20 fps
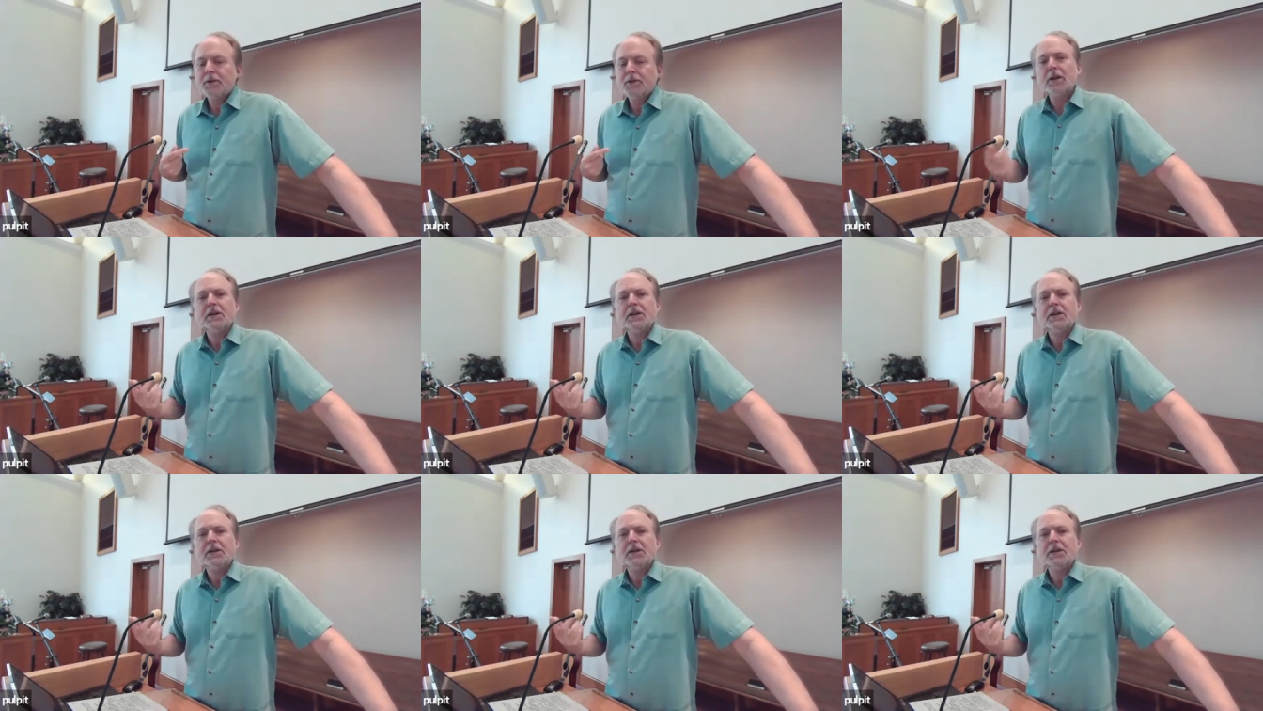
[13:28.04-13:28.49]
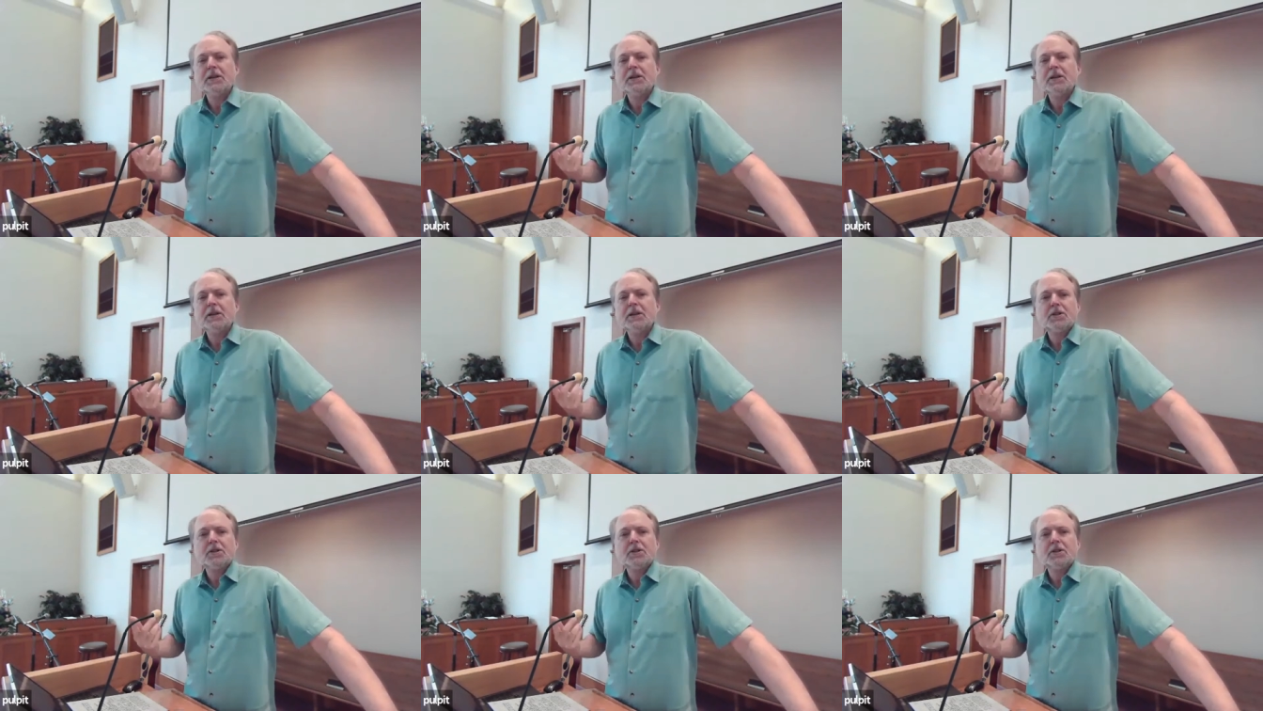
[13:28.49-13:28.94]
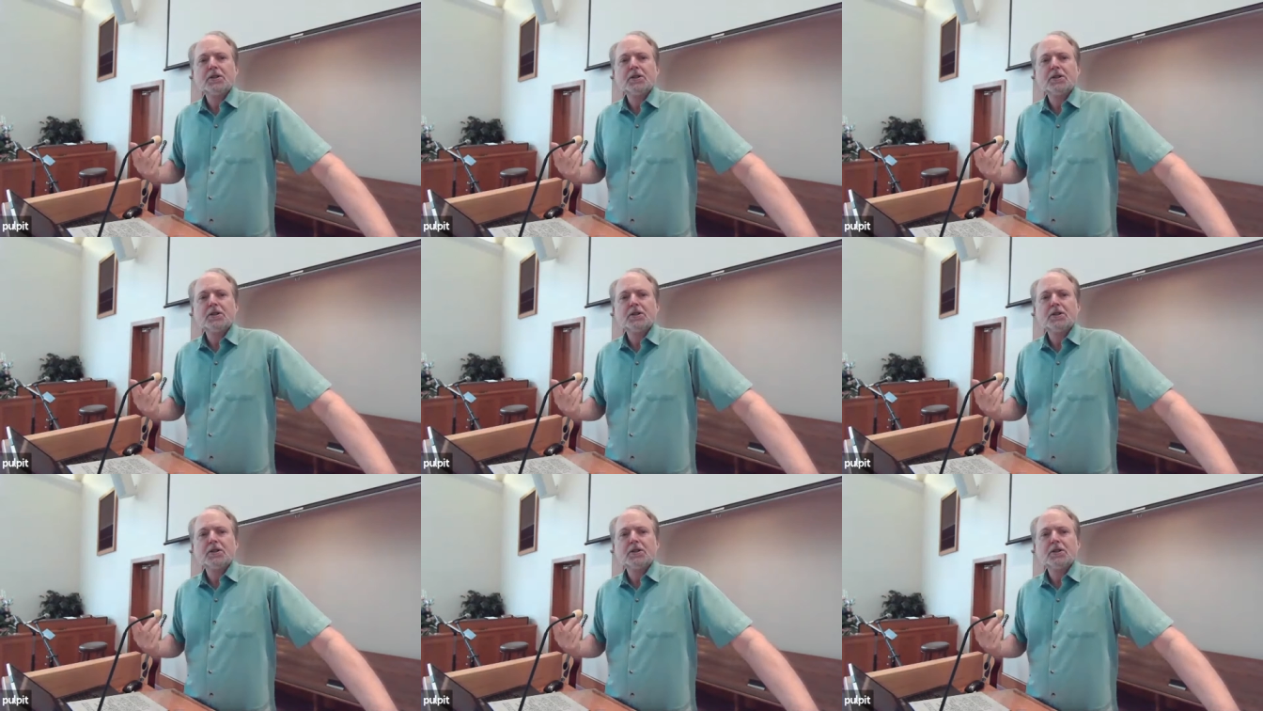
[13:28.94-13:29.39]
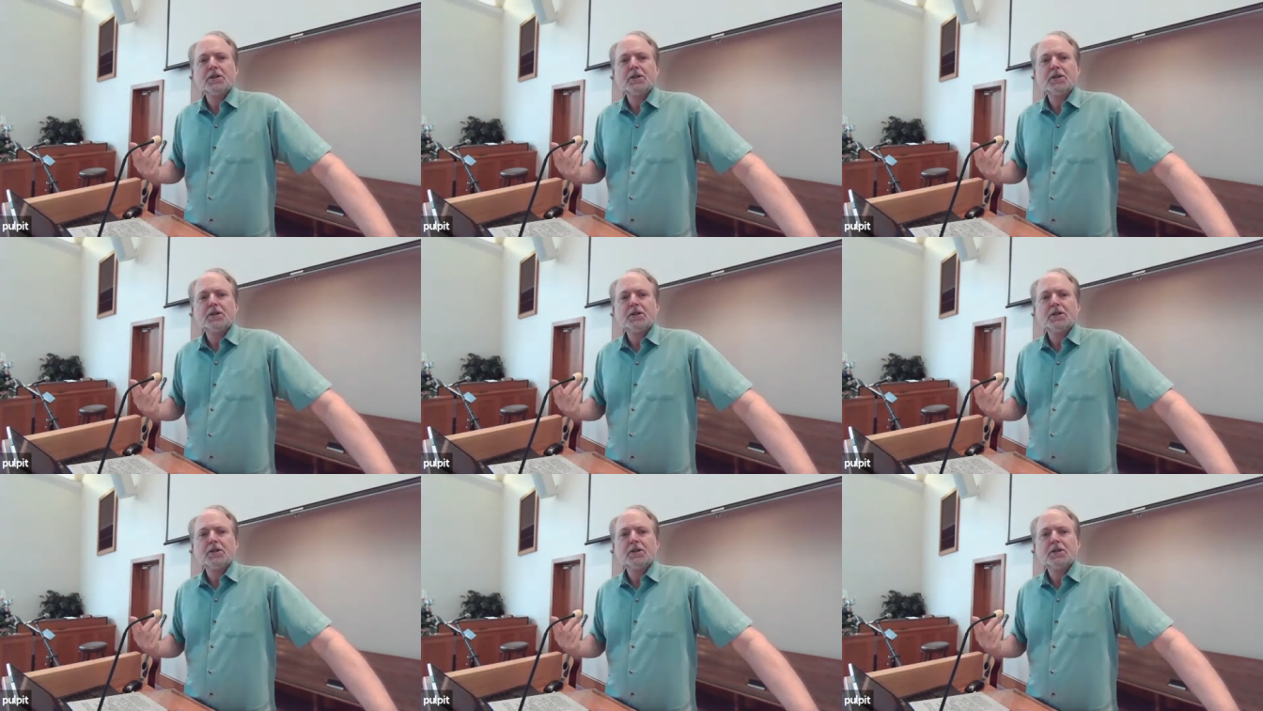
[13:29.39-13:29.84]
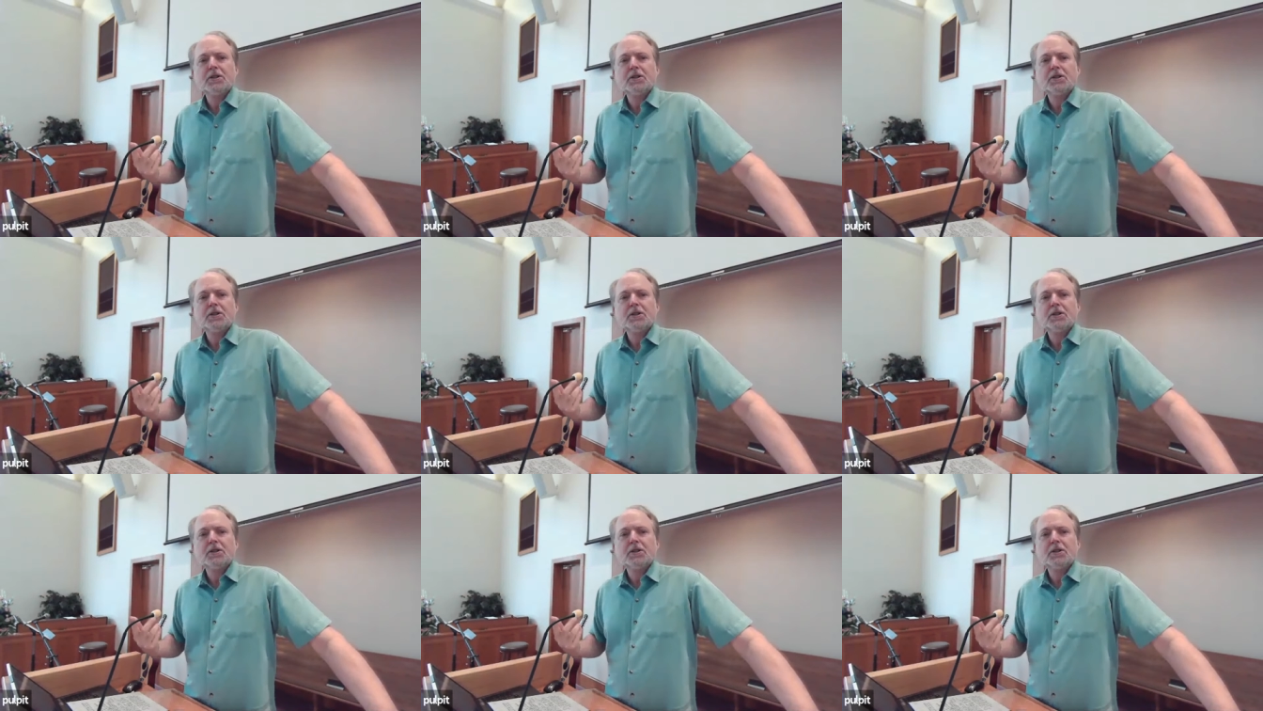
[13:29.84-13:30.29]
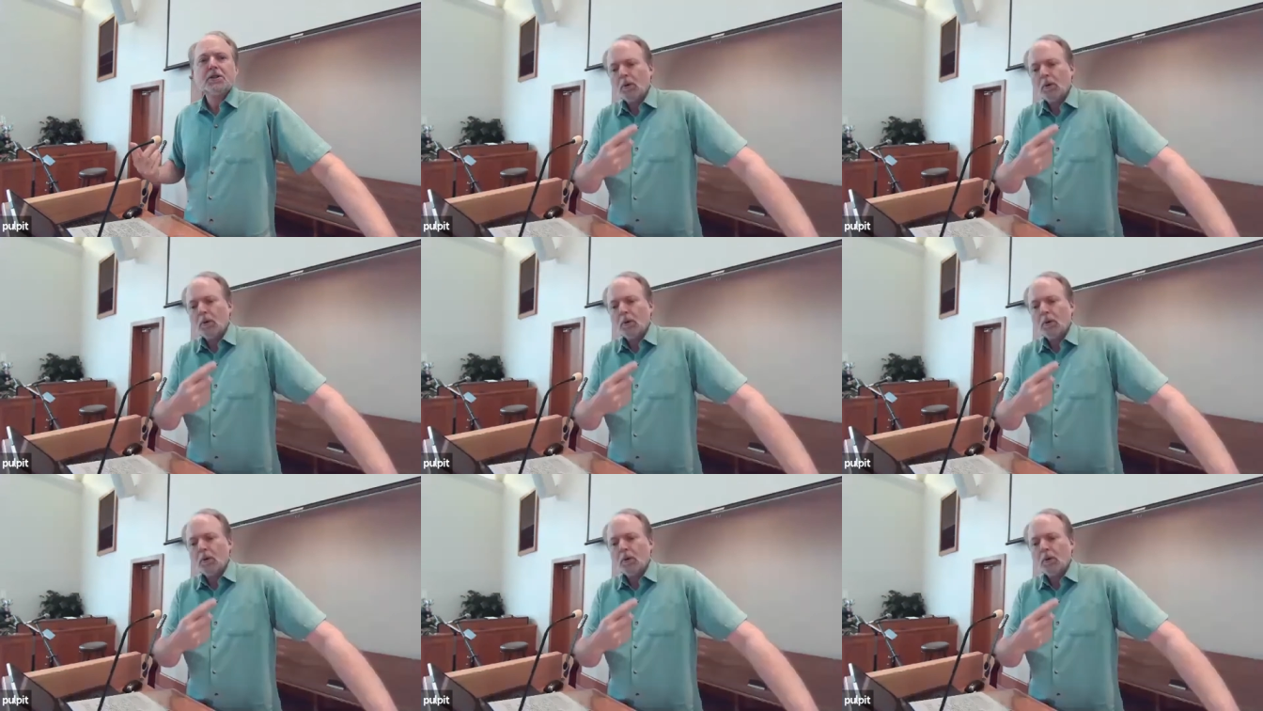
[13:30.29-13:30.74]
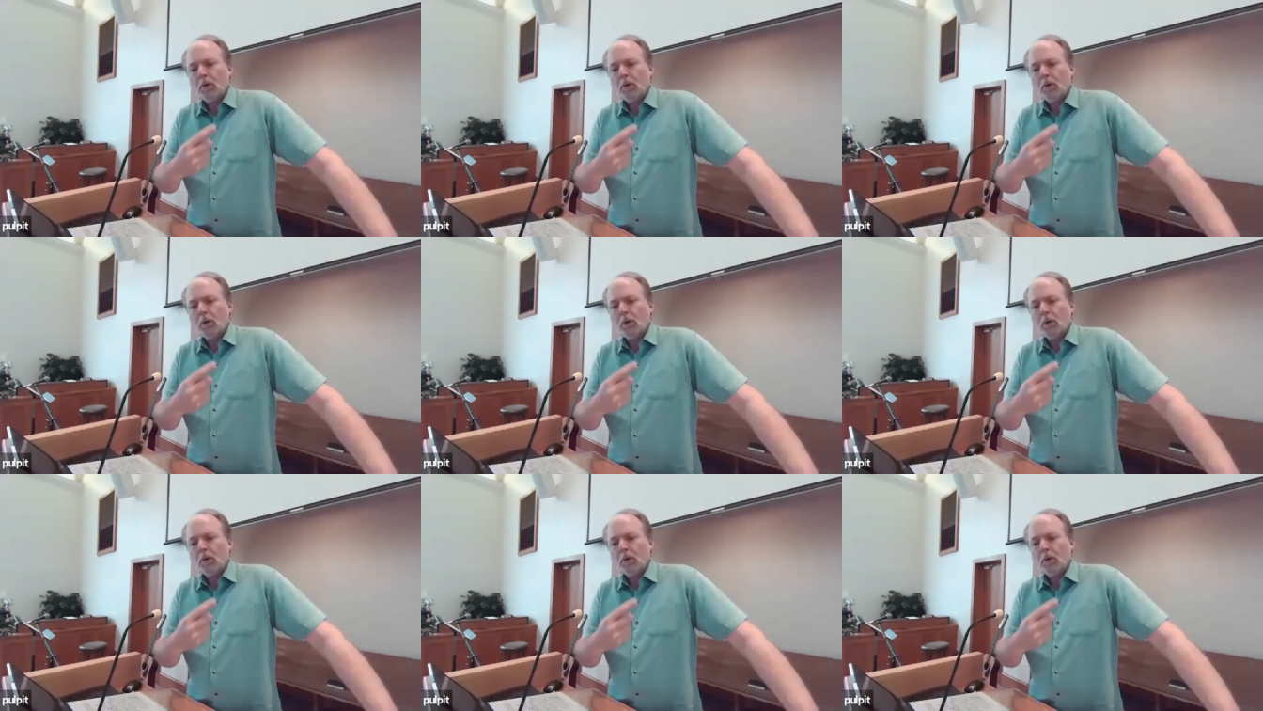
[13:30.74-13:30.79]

Jesus could have said, Well, John,